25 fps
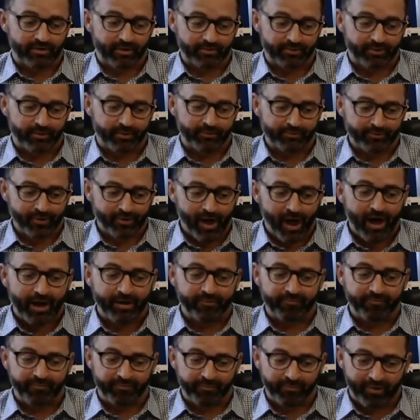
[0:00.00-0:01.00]
there's a lot
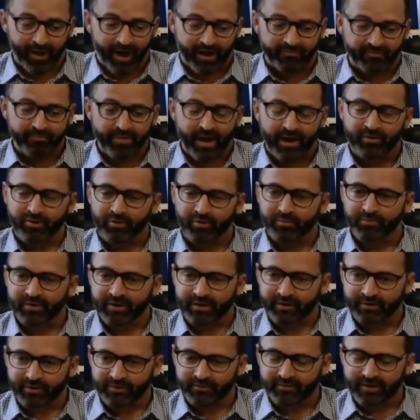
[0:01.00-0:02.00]
of bedrooms
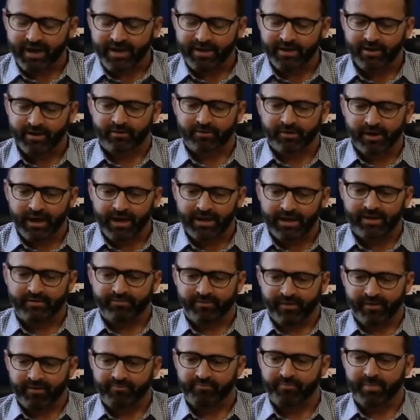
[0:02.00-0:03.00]
in it. There's
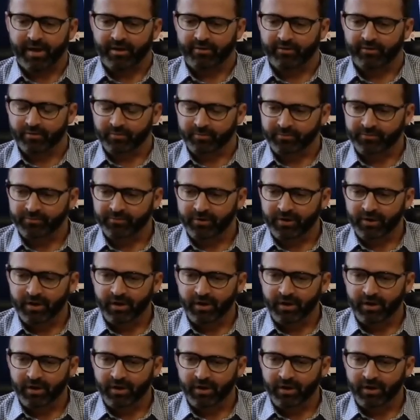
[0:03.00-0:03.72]
885 bedrooms.